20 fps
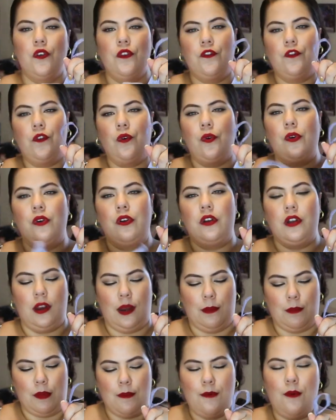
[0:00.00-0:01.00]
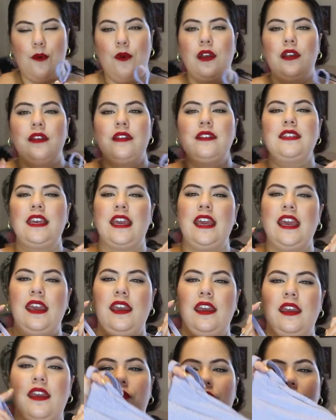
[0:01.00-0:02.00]
for Memorial
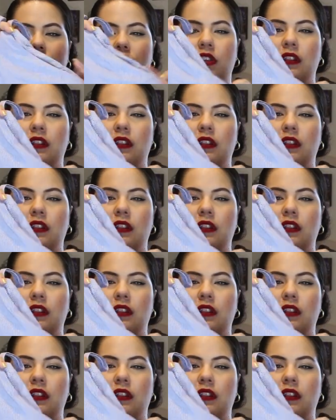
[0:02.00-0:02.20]
Day, fourth of